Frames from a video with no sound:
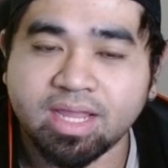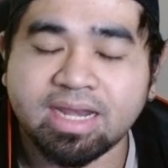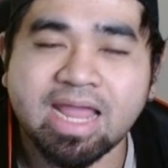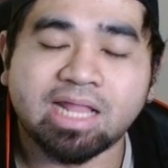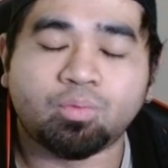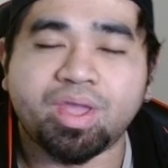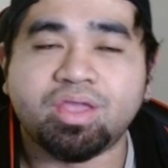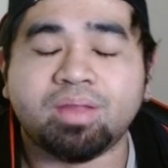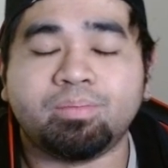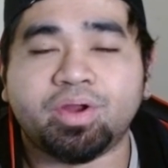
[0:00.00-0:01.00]
That way, you
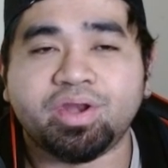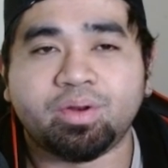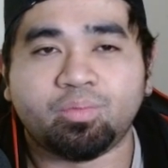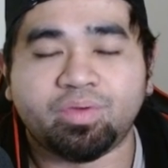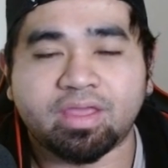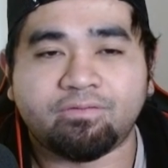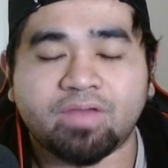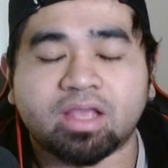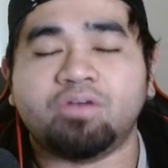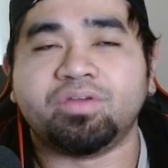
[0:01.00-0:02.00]
can burn with the
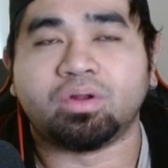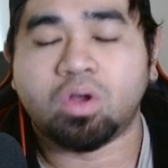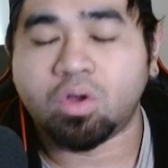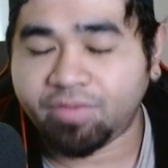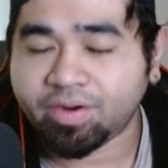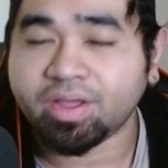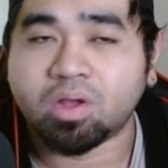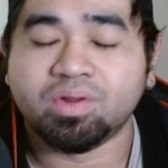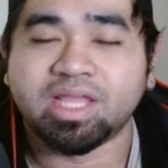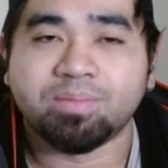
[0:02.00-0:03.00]
effect of your very
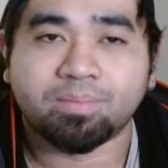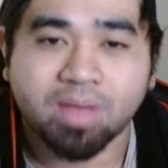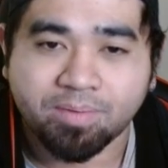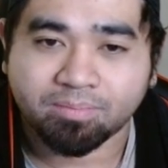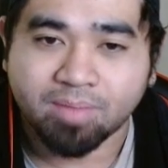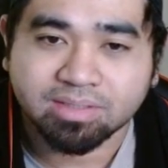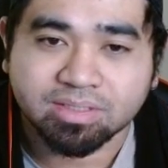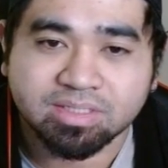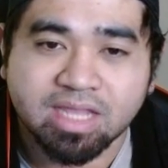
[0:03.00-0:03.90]
own Gimmick Puppet monsters.